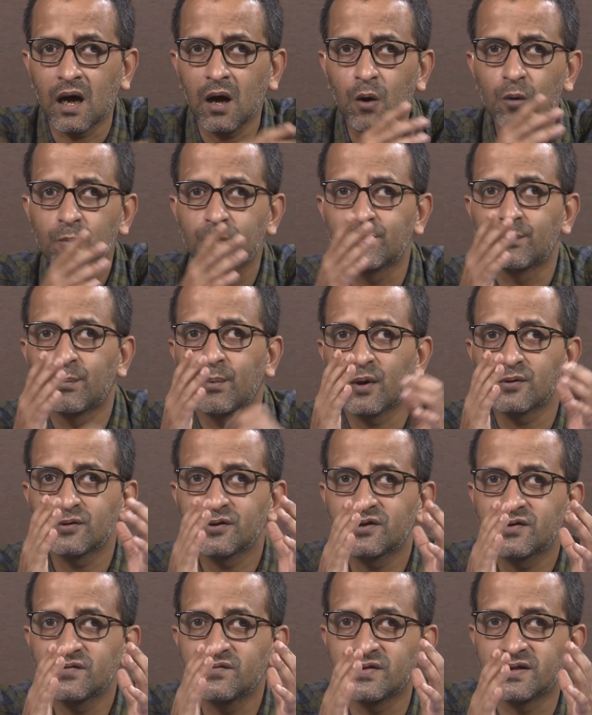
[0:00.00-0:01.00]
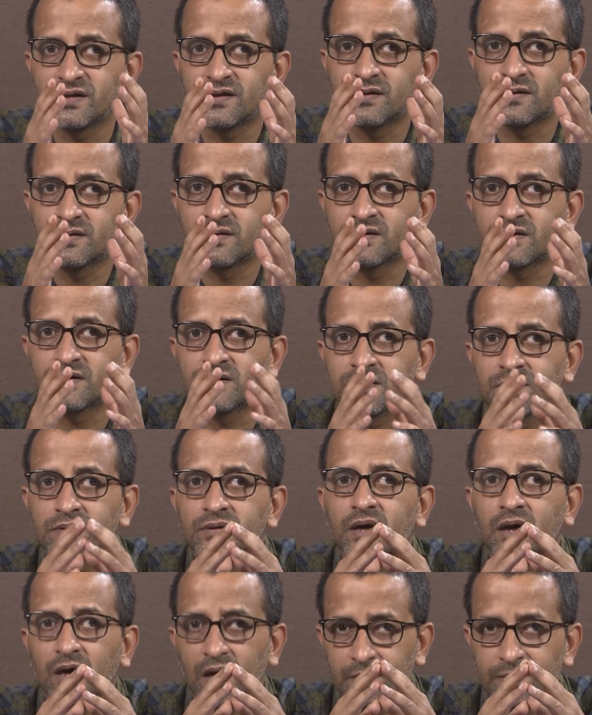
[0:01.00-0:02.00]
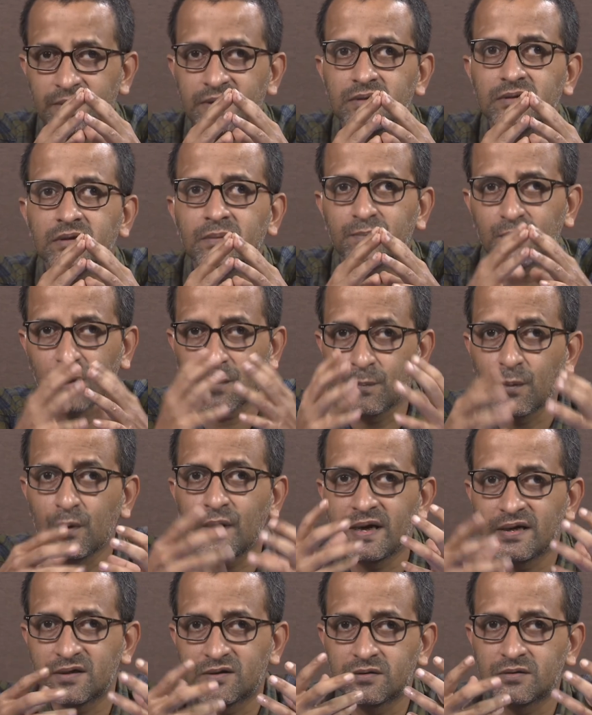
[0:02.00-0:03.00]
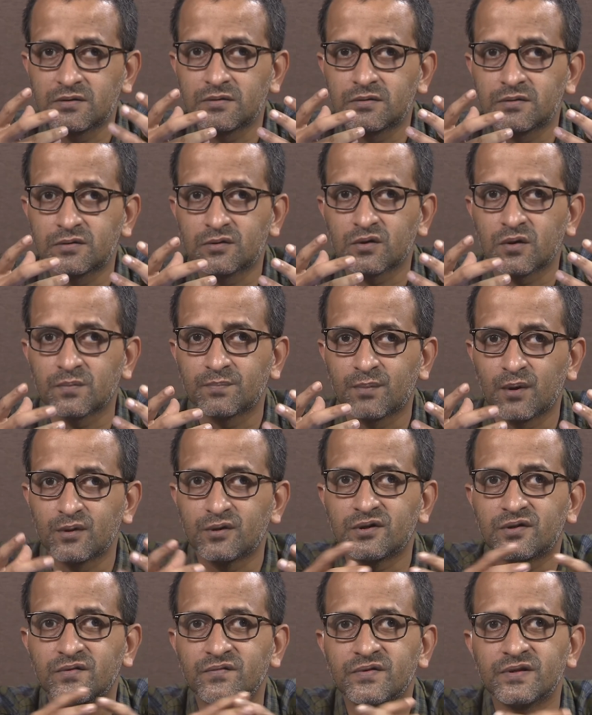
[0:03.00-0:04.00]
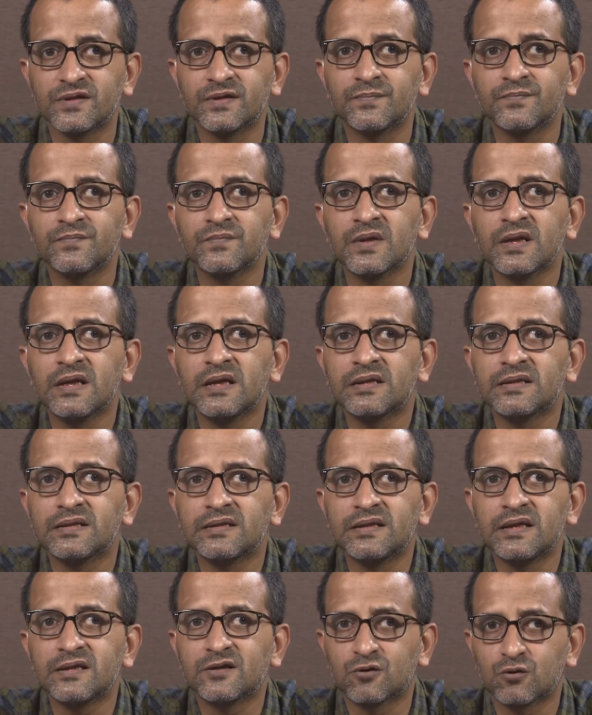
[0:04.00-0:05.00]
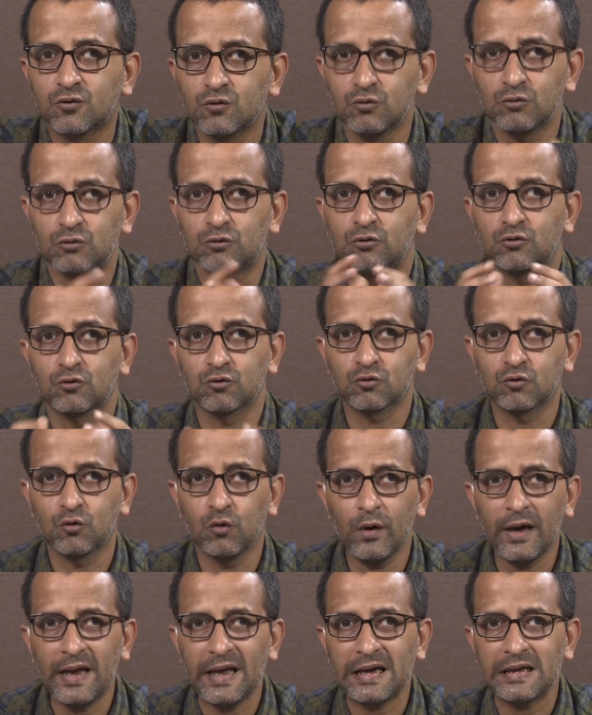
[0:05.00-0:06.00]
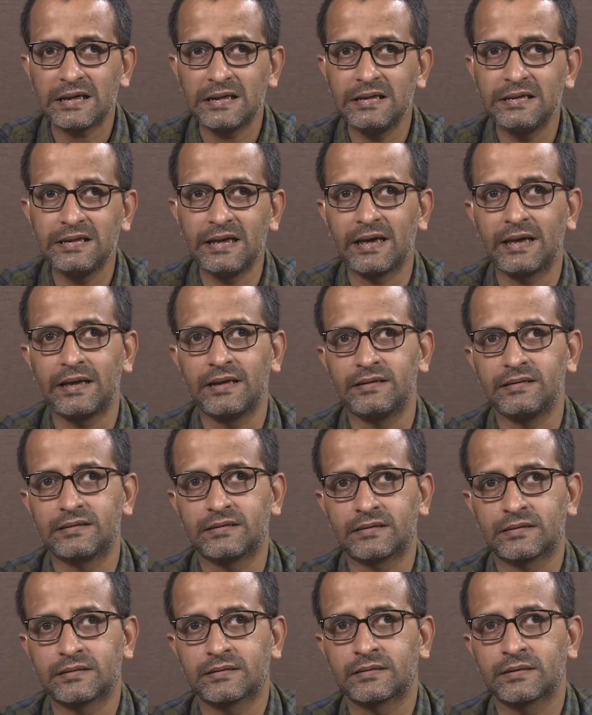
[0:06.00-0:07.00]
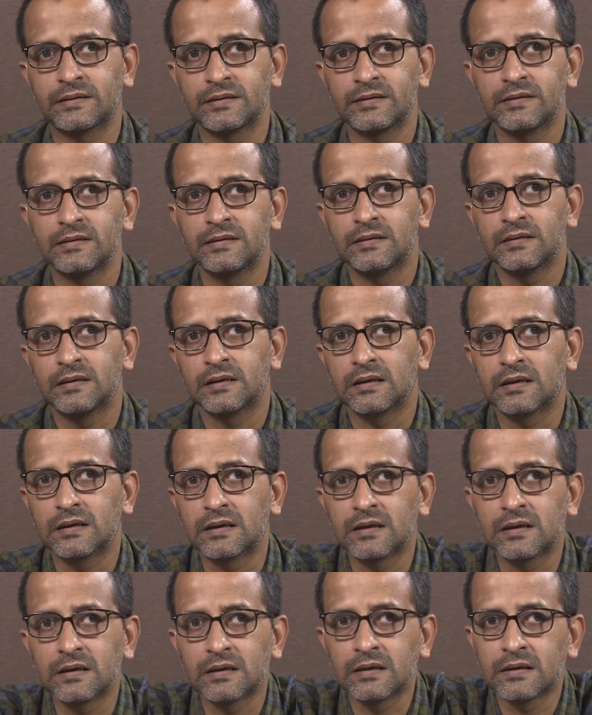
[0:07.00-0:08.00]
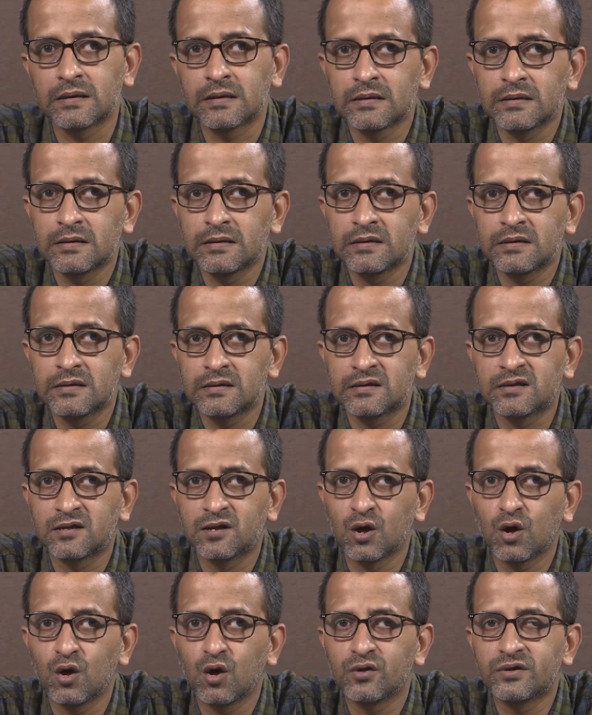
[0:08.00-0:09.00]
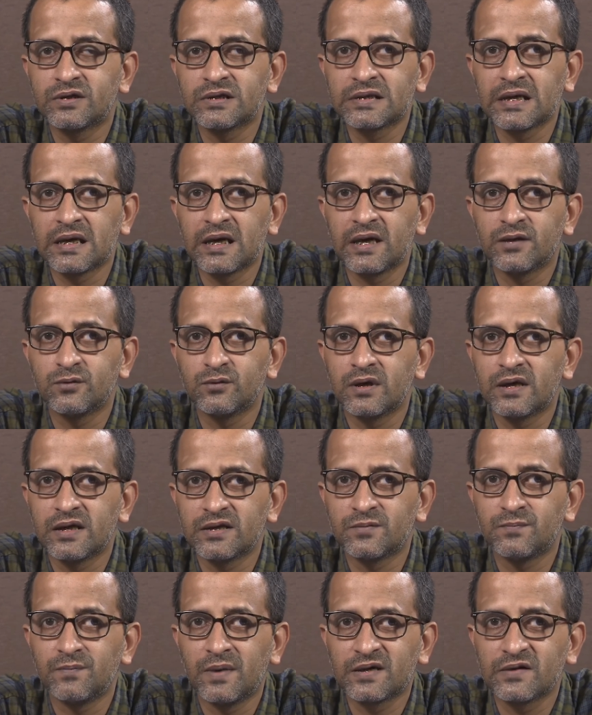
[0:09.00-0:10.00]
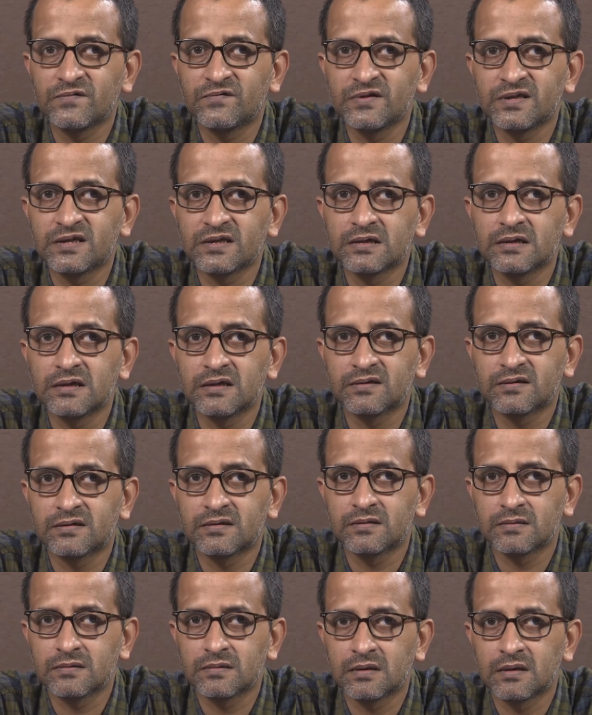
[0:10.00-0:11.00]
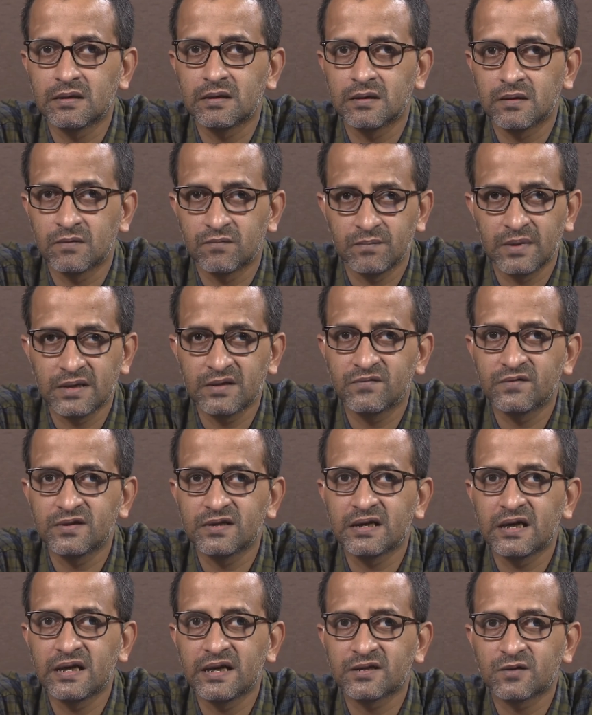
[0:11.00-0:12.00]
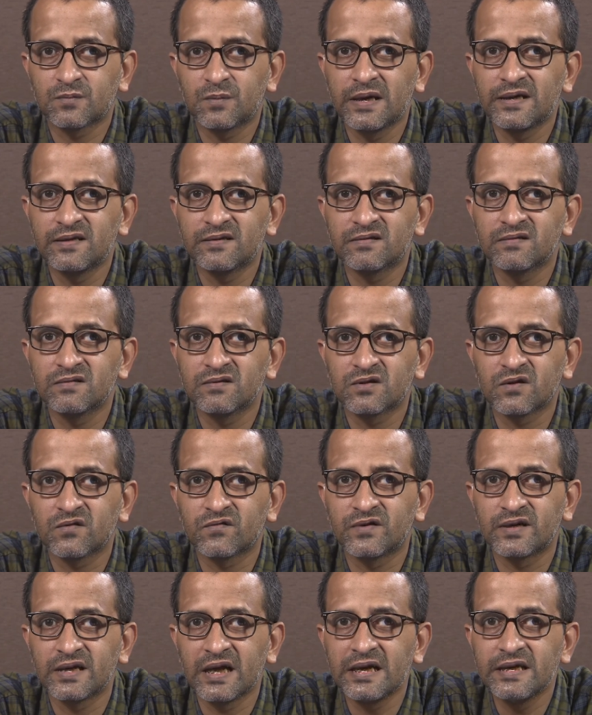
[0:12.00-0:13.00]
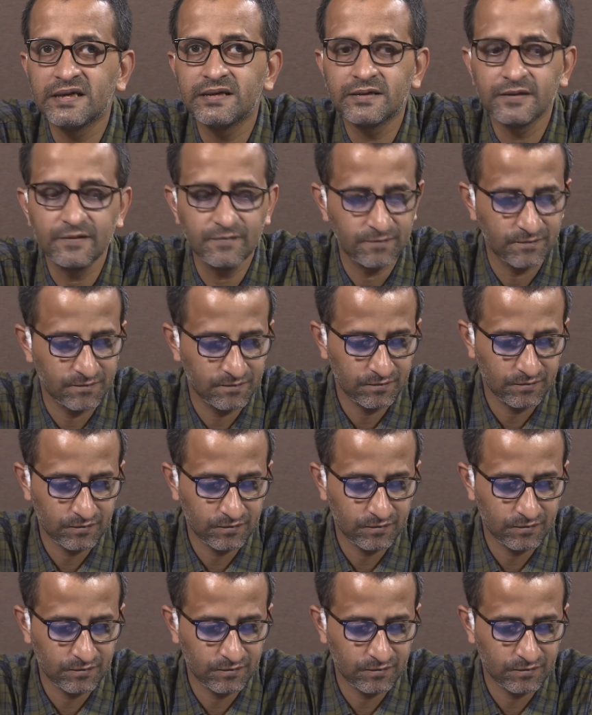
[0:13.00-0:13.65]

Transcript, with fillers: How positivists, I mean the proponents of positivism, they stood squarely against uh, theological as well as metaphysical, uh, metaphysical explanations of reality.